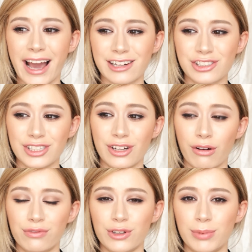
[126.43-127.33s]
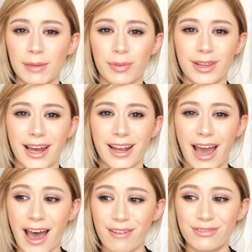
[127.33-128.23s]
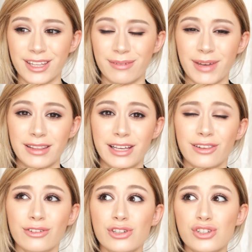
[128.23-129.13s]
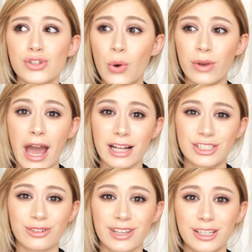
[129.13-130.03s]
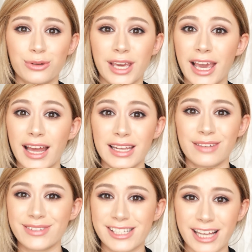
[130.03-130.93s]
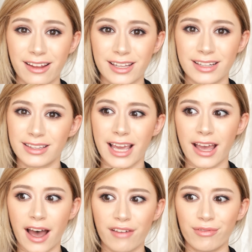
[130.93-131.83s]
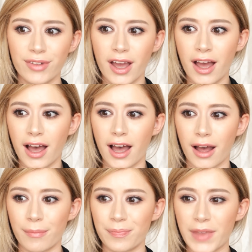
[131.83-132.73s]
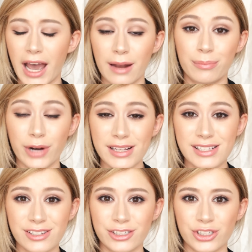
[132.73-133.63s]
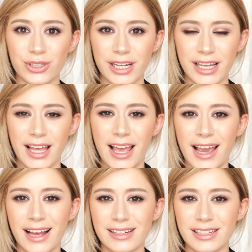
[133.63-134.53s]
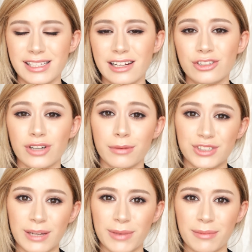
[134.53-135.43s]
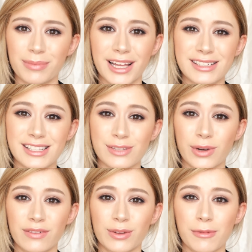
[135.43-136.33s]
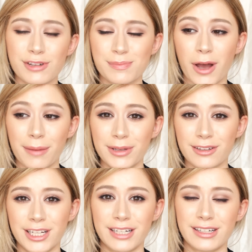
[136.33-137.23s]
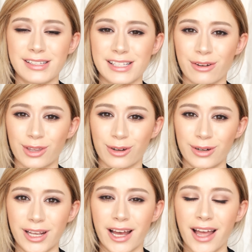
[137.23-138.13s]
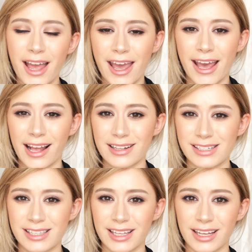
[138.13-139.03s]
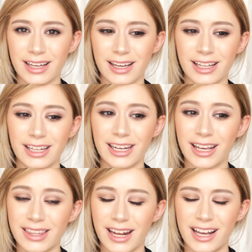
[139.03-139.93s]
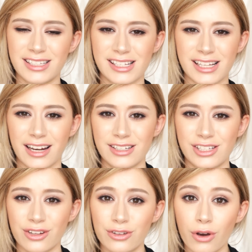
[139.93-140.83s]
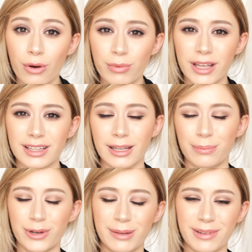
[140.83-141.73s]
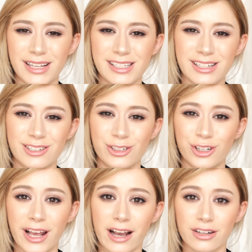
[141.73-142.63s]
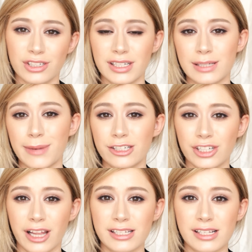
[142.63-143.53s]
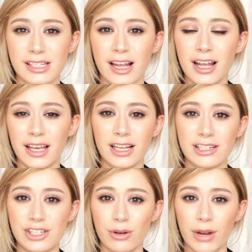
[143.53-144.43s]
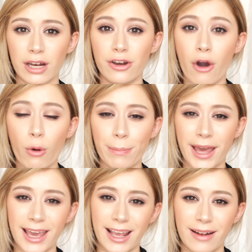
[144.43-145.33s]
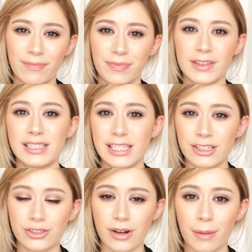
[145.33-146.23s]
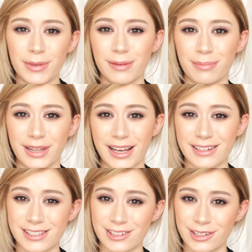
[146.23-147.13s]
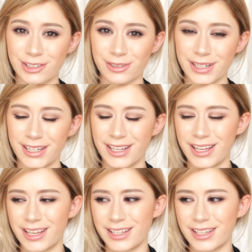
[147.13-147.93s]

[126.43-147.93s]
I actually know a few people that have them, and they look so natural that you can't even tell that they have had breast surgery. And the teardrop shape implants is one of the most popular here in South Korea, and the clinic that I decided to go with, LaPrin Plastic Surgery, actually specializes in doing no pain teardrop implant surgery.